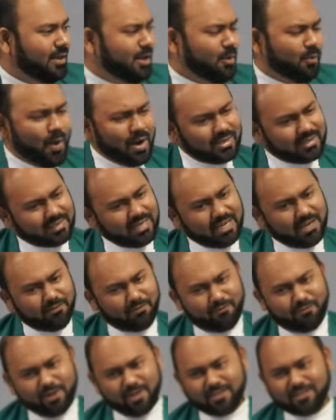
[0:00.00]
Now, what's the
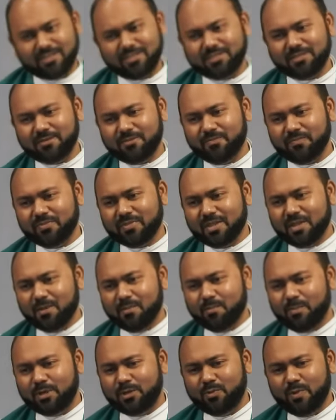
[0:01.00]
difference
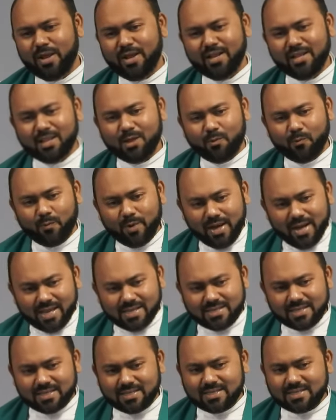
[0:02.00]
between the
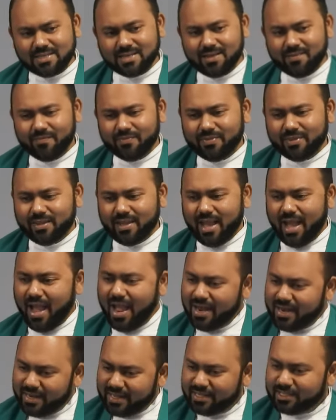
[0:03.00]
villagers
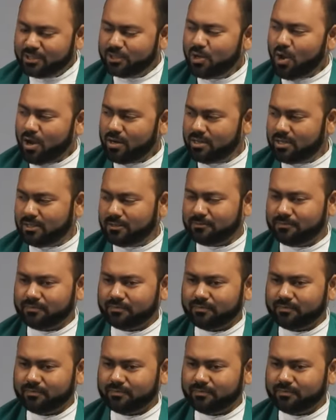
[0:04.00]
and his daughter.